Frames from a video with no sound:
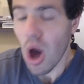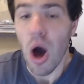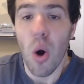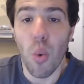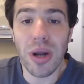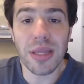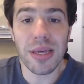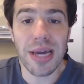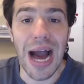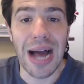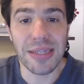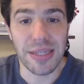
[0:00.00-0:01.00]
One of the
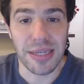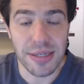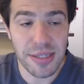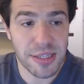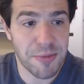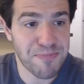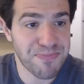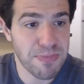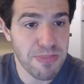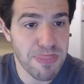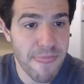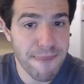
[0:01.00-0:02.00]
cons is
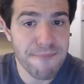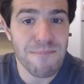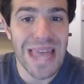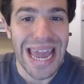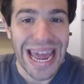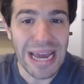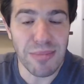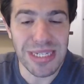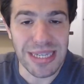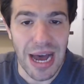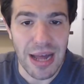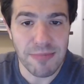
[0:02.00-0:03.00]

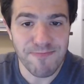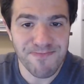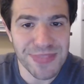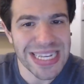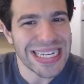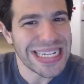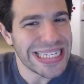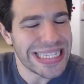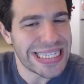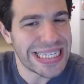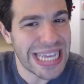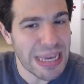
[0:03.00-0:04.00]
Amazon
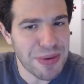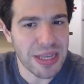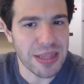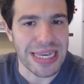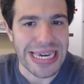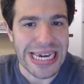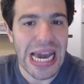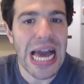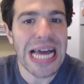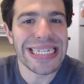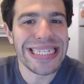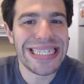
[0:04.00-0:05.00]
typically
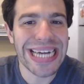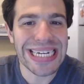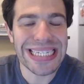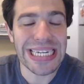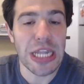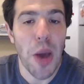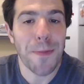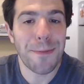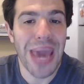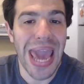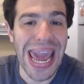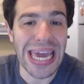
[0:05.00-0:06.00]
doesn't
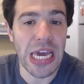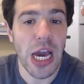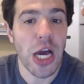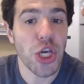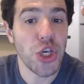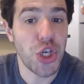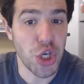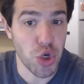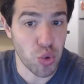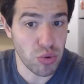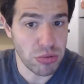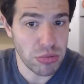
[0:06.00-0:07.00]
pay
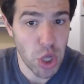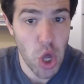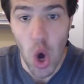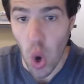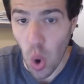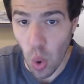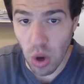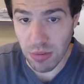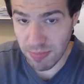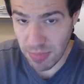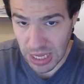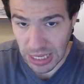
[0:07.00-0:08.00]
you or
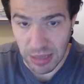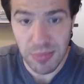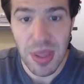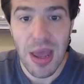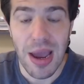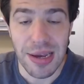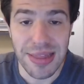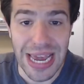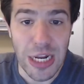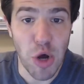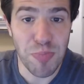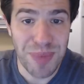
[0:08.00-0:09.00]
me. They
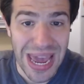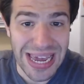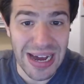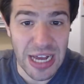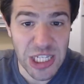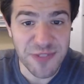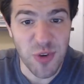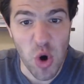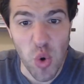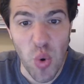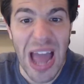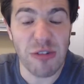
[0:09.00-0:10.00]
don't pay us
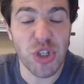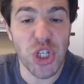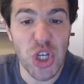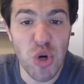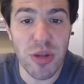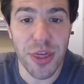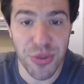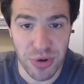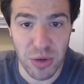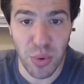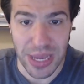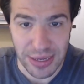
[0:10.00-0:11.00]
for around 2 to
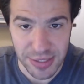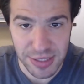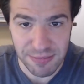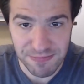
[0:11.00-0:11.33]
3 weeks.